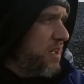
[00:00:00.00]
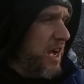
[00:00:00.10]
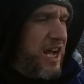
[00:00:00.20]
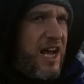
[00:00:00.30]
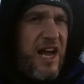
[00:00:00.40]

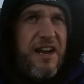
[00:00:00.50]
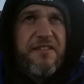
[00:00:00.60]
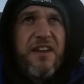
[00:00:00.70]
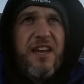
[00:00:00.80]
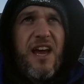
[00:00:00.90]
uh, and I
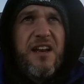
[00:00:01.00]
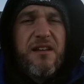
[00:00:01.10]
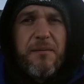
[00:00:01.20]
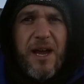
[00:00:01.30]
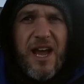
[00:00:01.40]
think he had
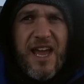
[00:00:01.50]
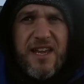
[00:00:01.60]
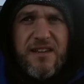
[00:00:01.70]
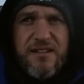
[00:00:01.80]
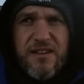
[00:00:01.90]
about
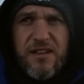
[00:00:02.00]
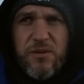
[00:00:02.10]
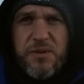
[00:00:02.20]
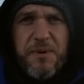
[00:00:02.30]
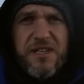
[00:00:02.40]
eight
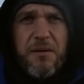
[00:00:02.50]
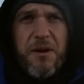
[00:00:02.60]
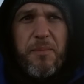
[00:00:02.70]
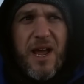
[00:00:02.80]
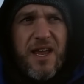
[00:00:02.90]
which means I'm
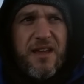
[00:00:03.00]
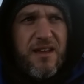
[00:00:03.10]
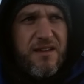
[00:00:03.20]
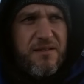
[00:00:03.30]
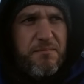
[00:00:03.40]
going to blank.
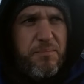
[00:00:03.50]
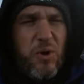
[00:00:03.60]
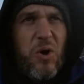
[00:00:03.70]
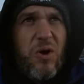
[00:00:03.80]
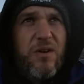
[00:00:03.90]

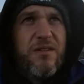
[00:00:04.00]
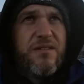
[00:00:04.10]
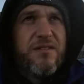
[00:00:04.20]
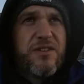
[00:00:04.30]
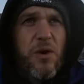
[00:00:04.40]
But
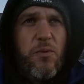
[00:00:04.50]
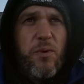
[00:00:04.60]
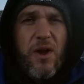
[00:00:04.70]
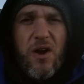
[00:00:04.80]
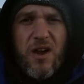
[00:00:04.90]
so
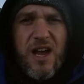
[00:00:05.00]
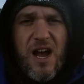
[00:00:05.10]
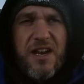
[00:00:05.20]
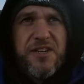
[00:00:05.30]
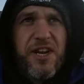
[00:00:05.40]
we are
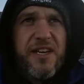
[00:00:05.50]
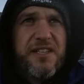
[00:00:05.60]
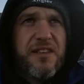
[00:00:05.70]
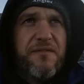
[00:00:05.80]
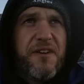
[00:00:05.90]
kind of
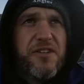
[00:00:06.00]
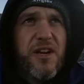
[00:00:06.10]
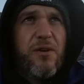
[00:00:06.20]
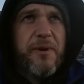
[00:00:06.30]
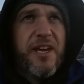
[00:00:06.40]
chasing the fish a
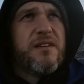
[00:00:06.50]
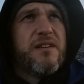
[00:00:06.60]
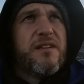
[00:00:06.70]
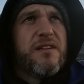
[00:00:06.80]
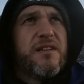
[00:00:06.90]
little bit.
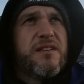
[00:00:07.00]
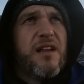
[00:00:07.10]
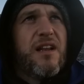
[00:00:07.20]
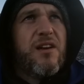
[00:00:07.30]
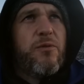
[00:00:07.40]
It's a
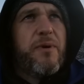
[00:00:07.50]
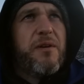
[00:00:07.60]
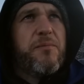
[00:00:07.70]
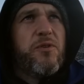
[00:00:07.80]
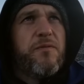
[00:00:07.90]
little bit
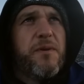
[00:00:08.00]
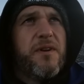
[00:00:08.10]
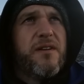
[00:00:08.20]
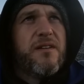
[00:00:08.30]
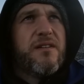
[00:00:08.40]
of
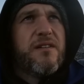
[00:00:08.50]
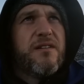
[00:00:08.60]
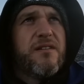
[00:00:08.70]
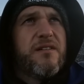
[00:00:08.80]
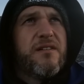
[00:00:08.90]
movement
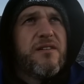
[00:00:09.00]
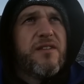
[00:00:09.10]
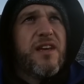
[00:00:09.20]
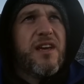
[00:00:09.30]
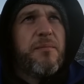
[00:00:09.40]
on
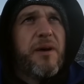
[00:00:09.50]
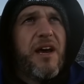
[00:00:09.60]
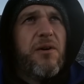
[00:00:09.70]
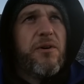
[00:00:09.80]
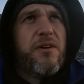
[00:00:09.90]
the air
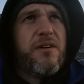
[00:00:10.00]
power.